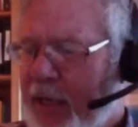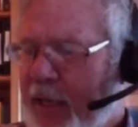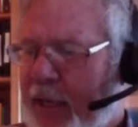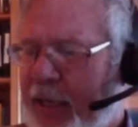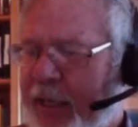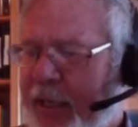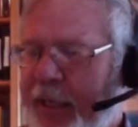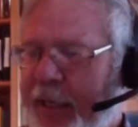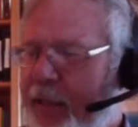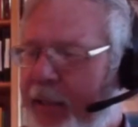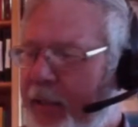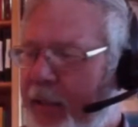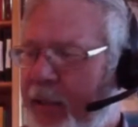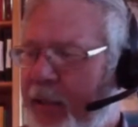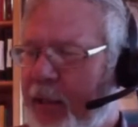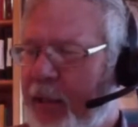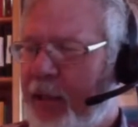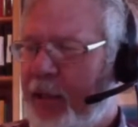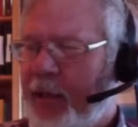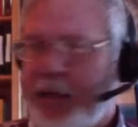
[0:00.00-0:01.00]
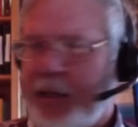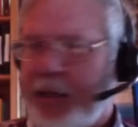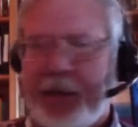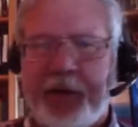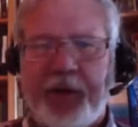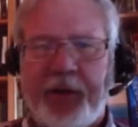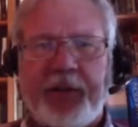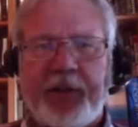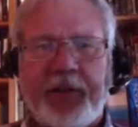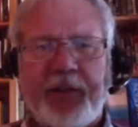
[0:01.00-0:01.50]
get uh, a
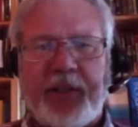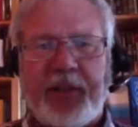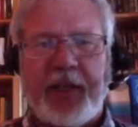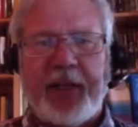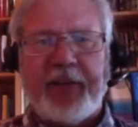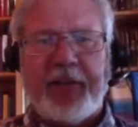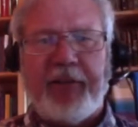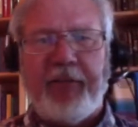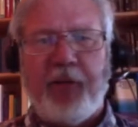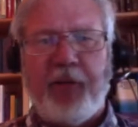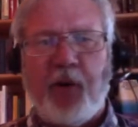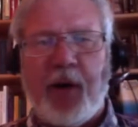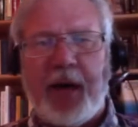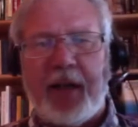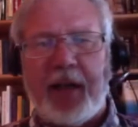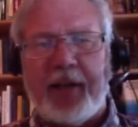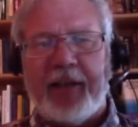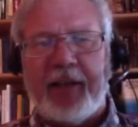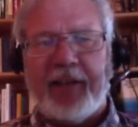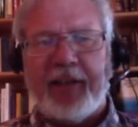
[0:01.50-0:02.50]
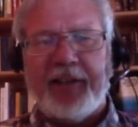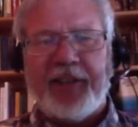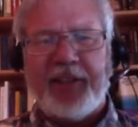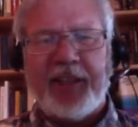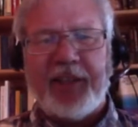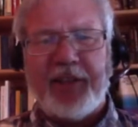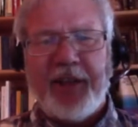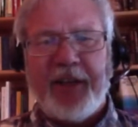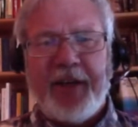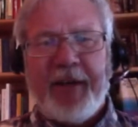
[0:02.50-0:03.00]
good sense of who Allen Dulles
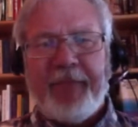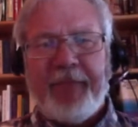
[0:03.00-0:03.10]
is,